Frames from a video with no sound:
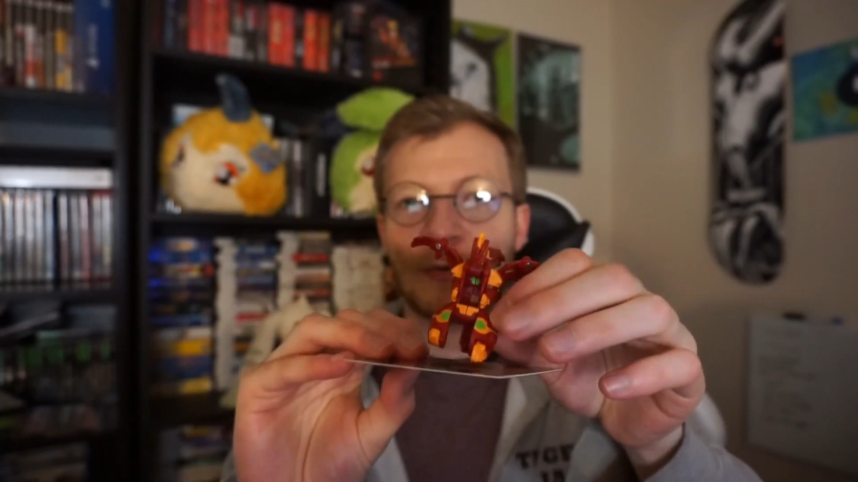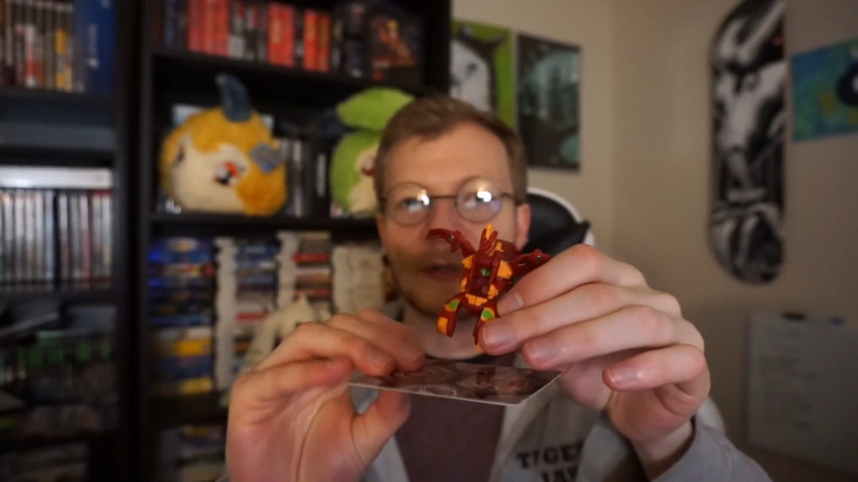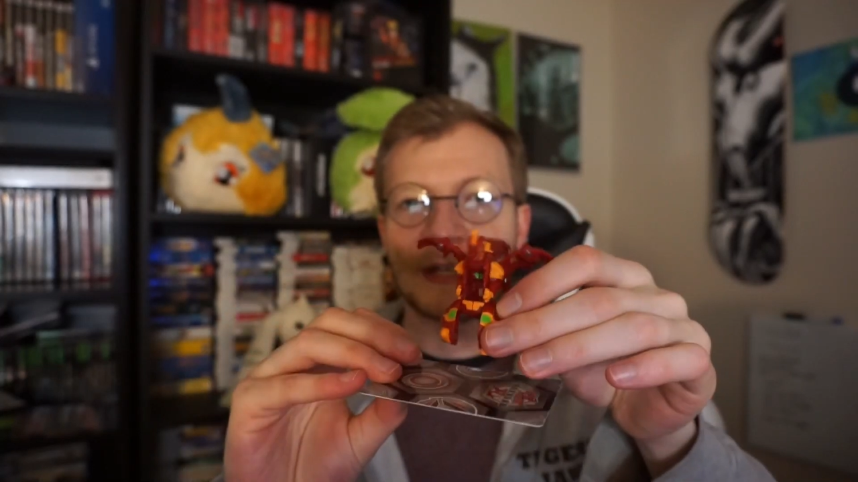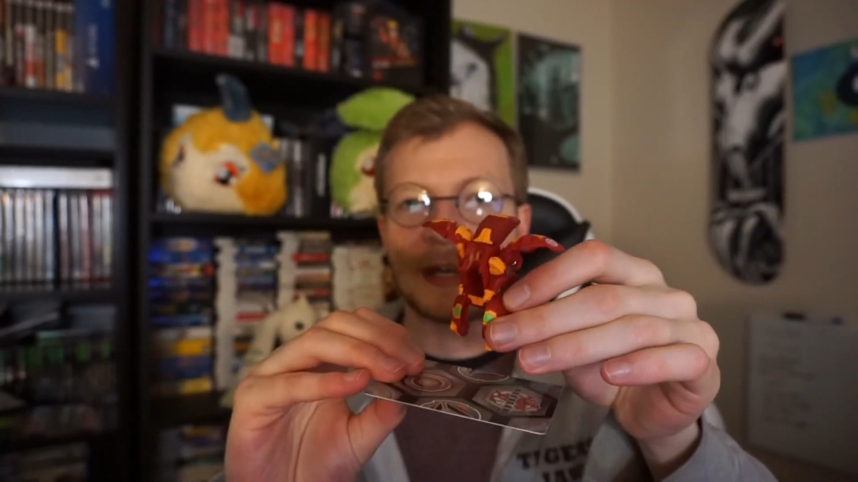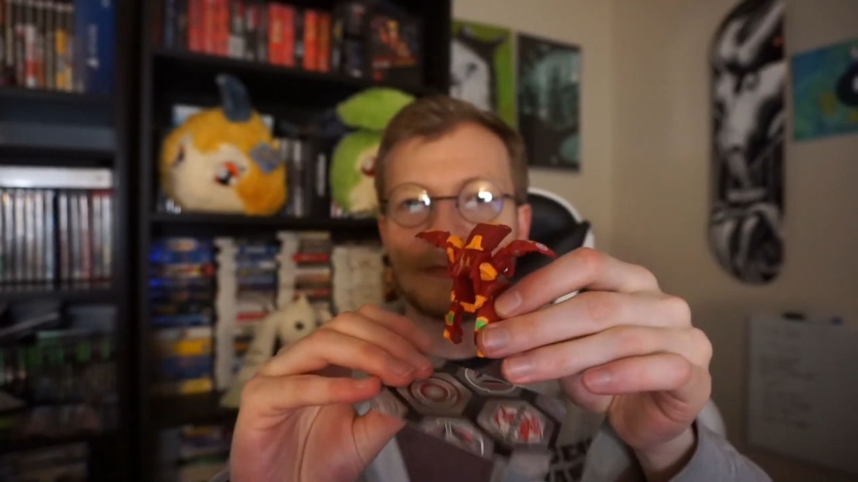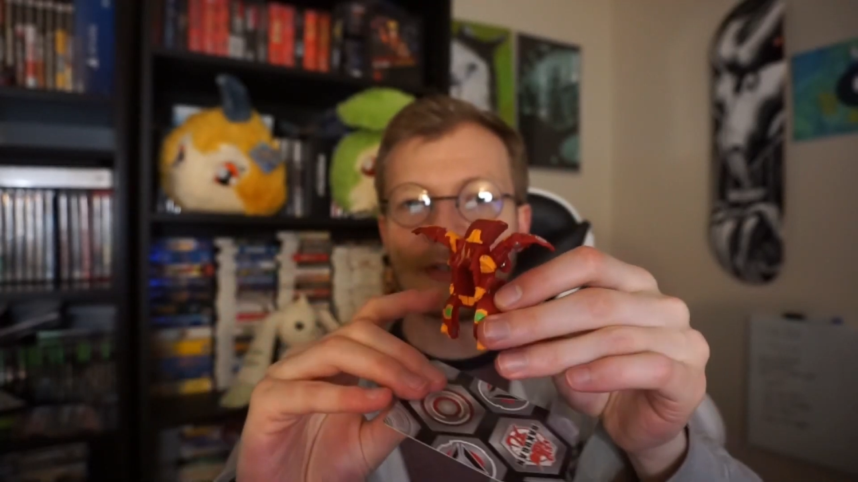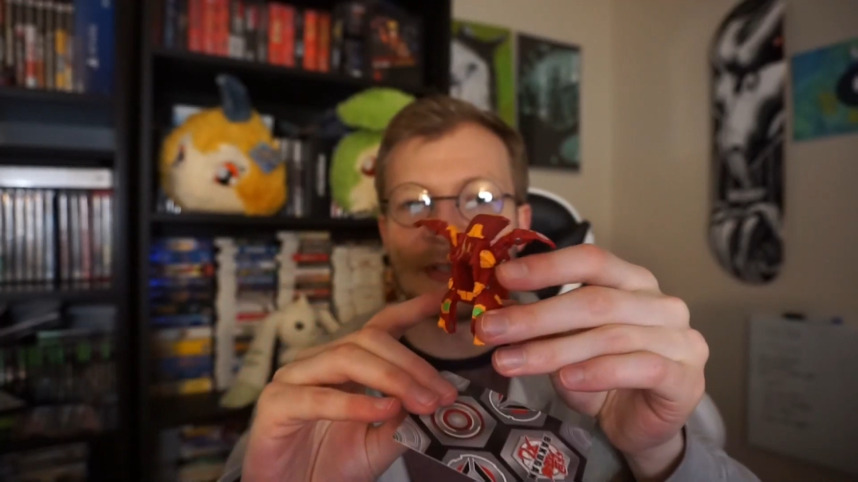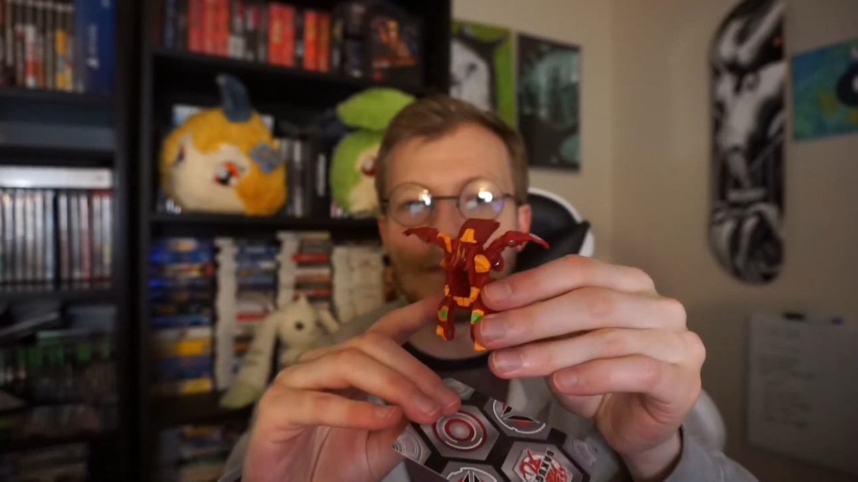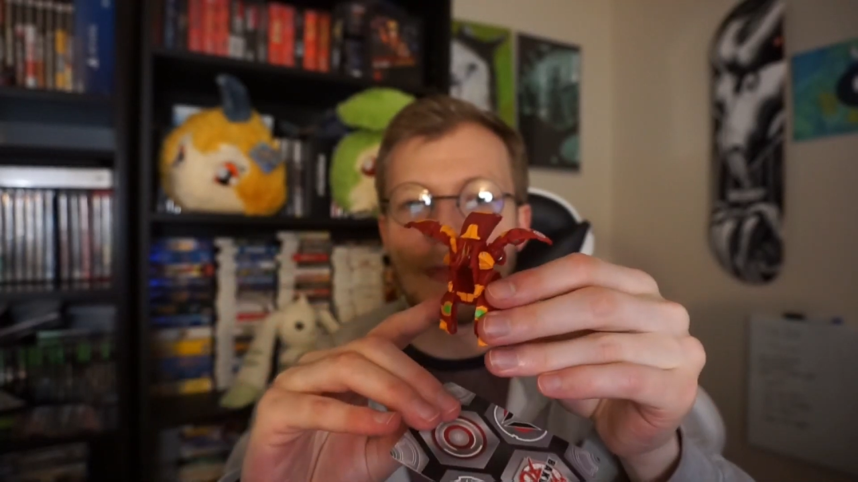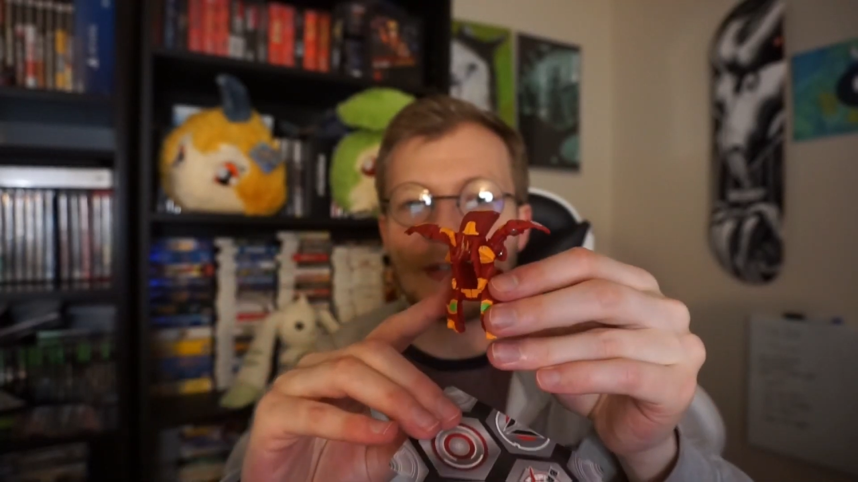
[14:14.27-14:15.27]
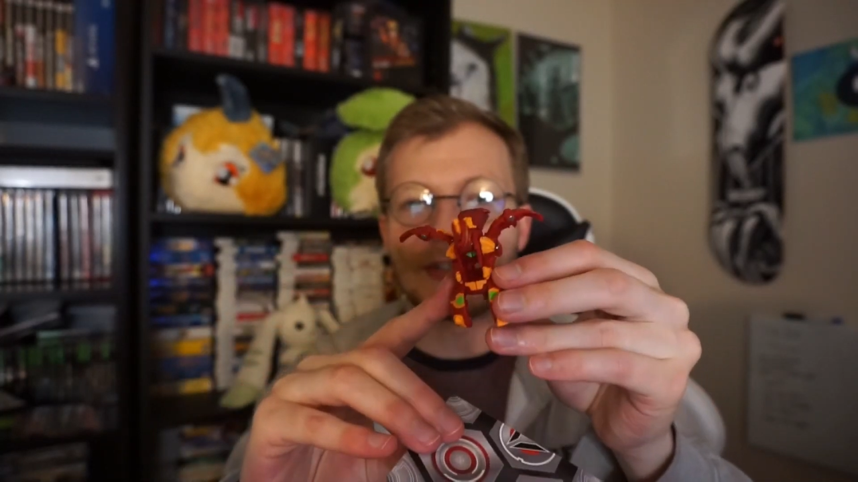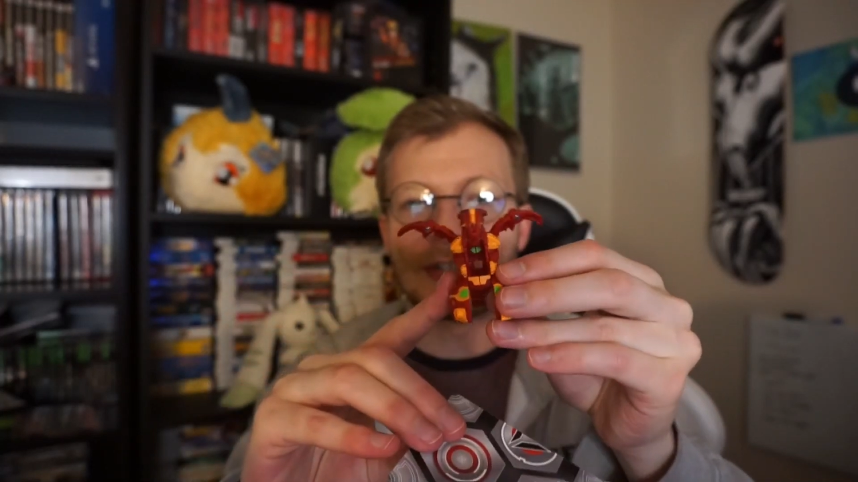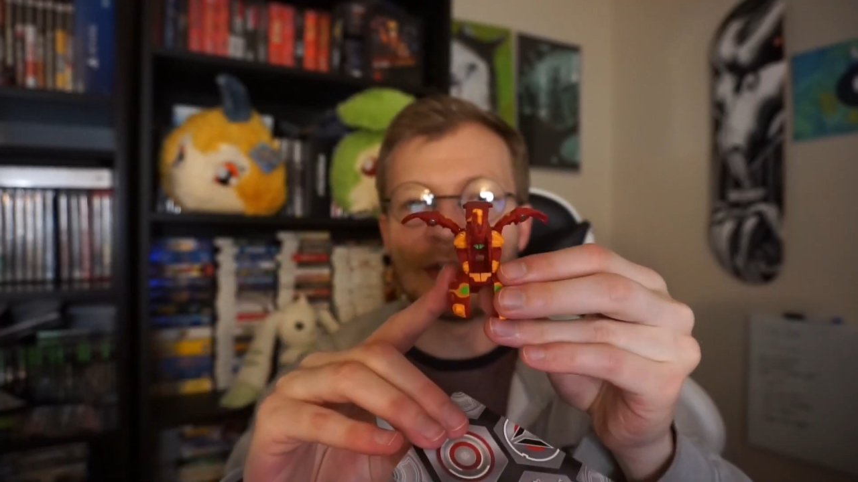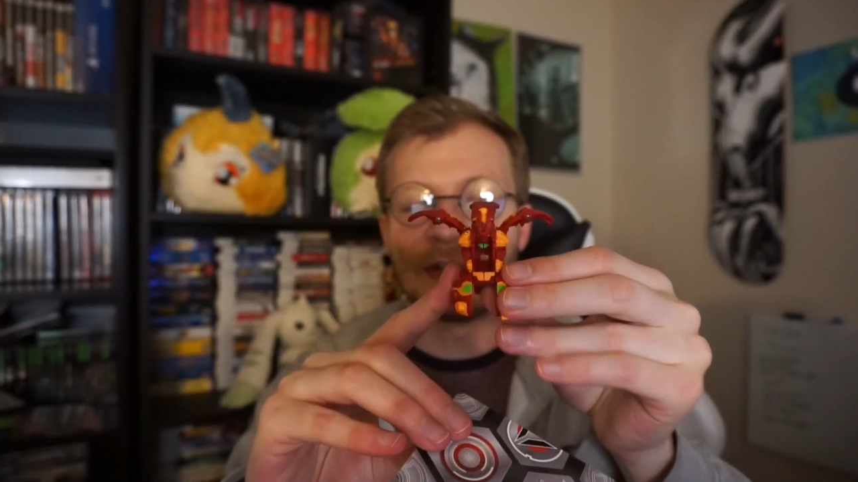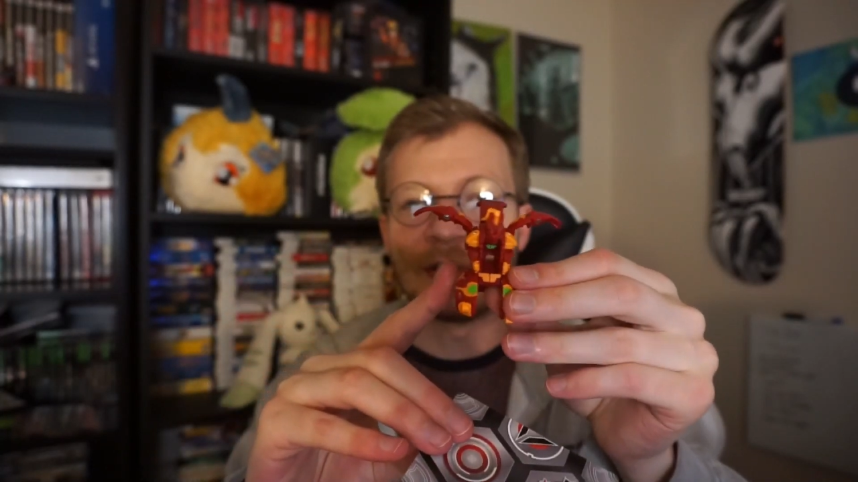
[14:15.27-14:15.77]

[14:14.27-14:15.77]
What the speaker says: time just to mention,